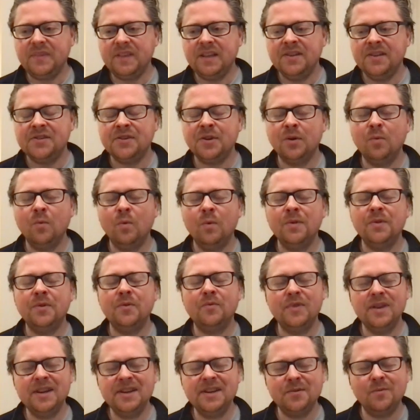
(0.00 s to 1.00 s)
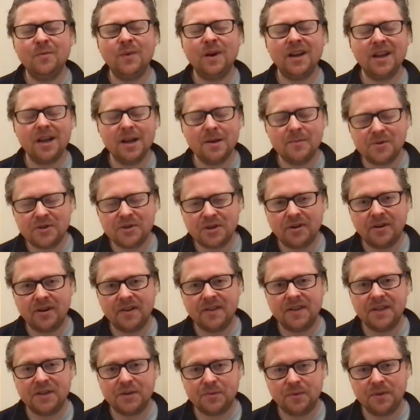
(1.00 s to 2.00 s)
So the reason why I'm sharing
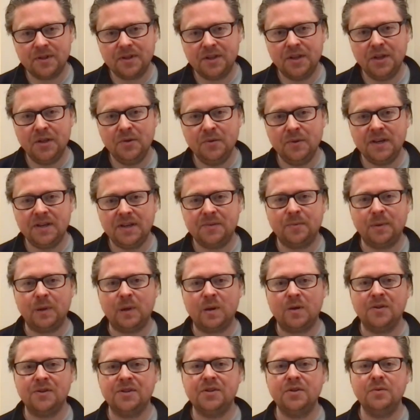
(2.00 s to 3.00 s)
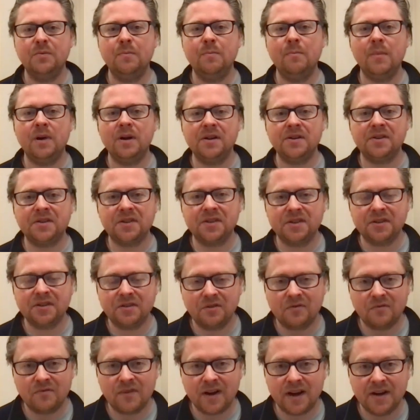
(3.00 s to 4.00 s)
this with you is because you must
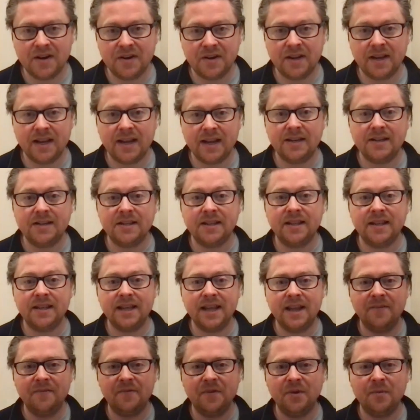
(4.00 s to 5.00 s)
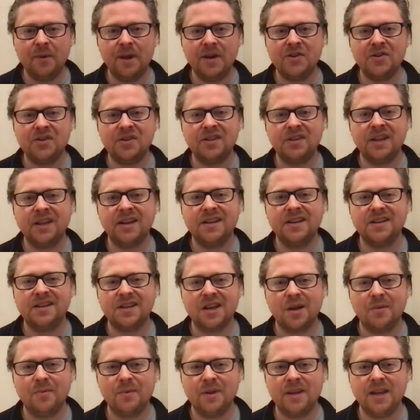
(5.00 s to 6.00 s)
surrender into the information that is
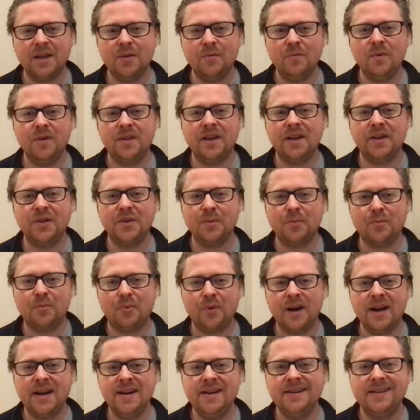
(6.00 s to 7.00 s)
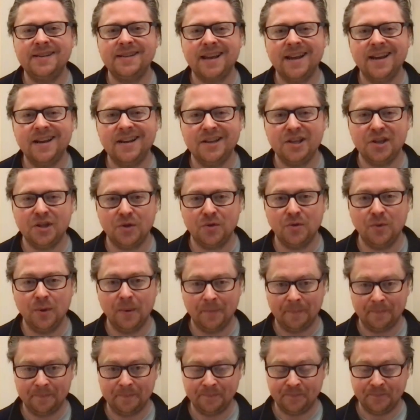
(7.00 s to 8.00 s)
coming in without the brain telling you
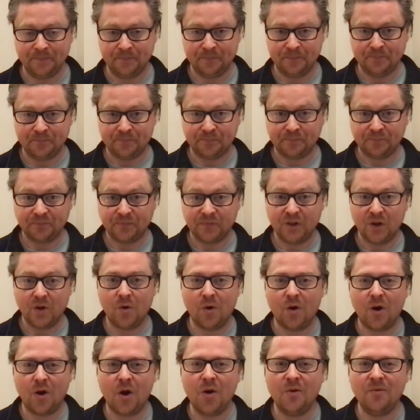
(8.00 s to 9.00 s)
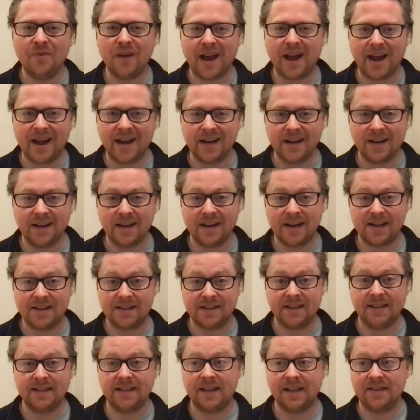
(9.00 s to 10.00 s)
or over
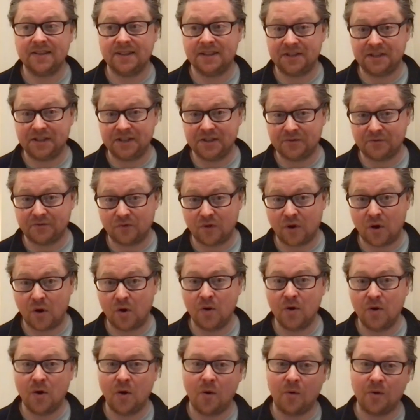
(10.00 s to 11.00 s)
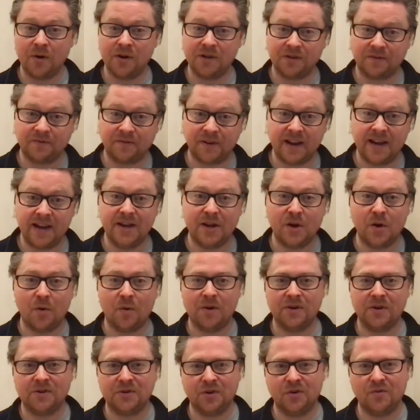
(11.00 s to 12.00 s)
analyzing that this is wrong or it's fake or
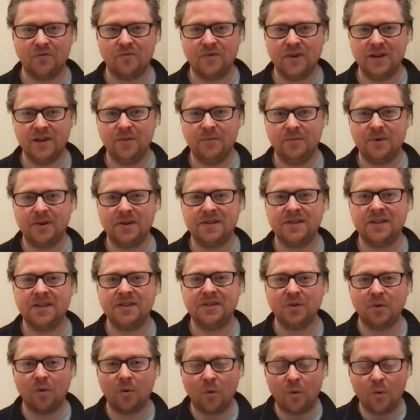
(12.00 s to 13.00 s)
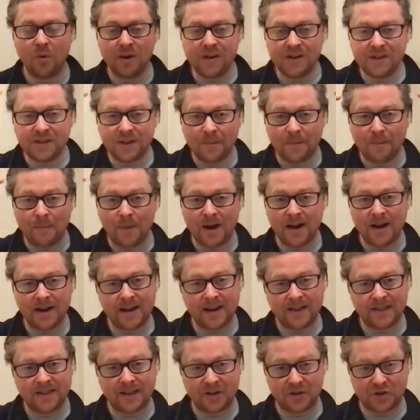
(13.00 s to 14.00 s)
it's not real because it's always the
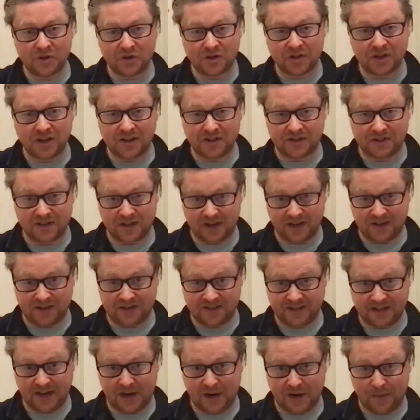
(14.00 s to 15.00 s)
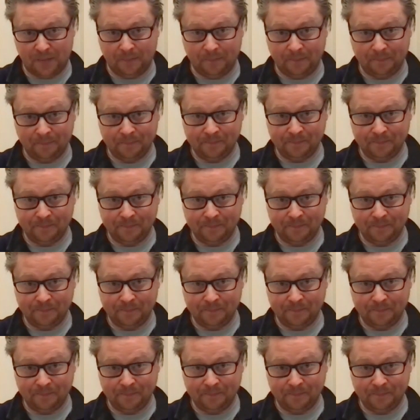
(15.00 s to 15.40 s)
mind that shuts us down.